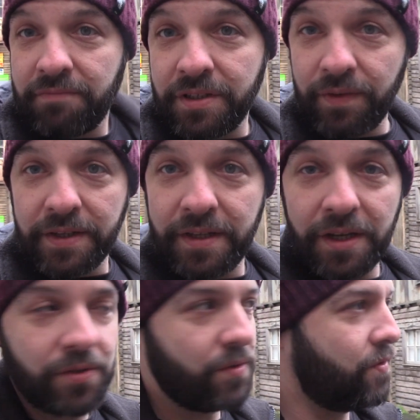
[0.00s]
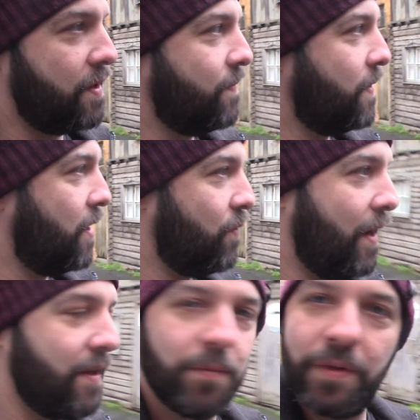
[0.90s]
It's a residential street, and
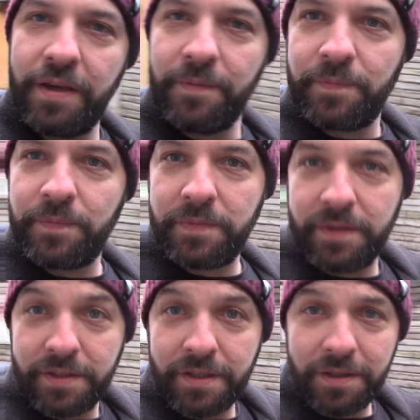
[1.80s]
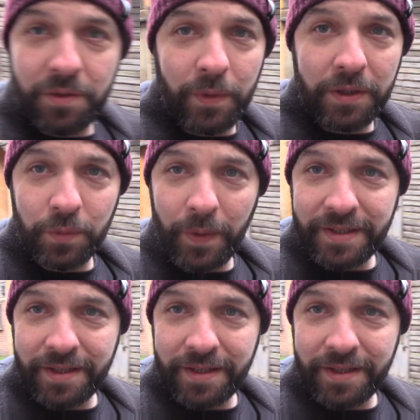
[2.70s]
randomly, there's this little Wild West